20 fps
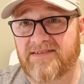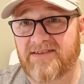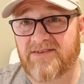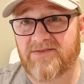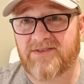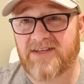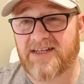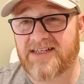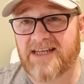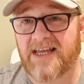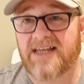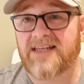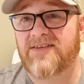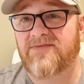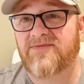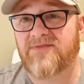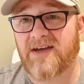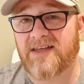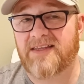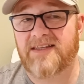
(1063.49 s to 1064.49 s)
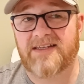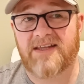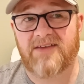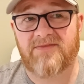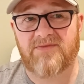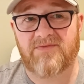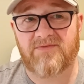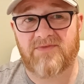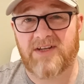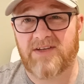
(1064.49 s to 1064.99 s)
You know, to identify the
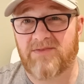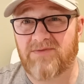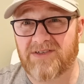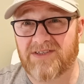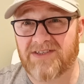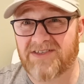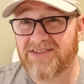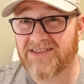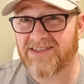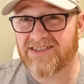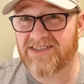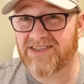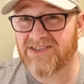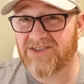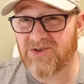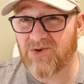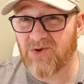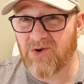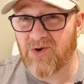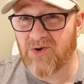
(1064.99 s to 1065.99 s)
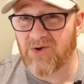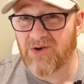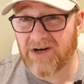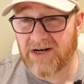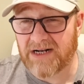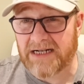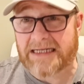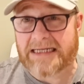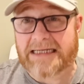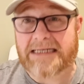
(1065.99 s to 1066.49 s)
different flavors, because they're just no
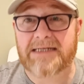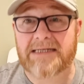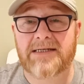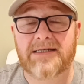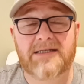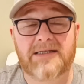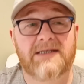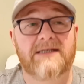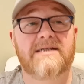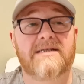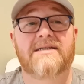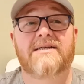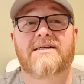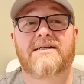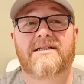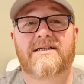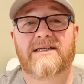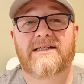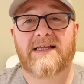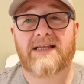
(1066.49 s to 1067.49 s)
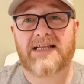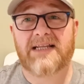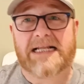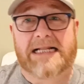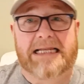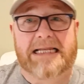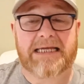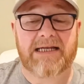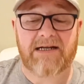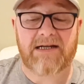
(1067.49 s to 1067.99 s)
longer clean and
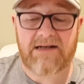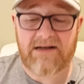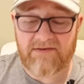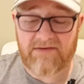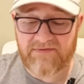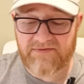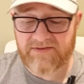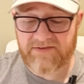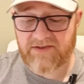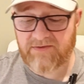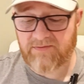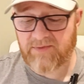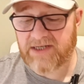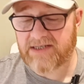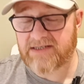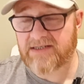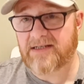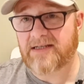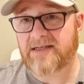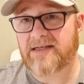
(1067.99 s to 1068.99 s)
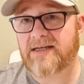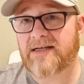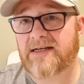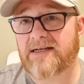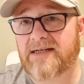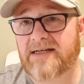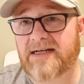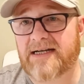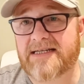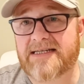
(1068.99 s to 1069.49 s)
clear enough to basically
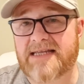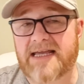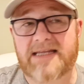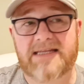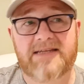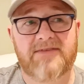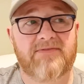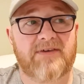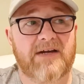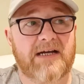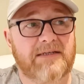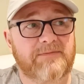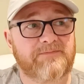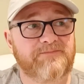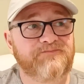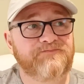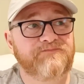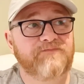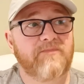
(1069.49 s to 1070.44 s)
identify.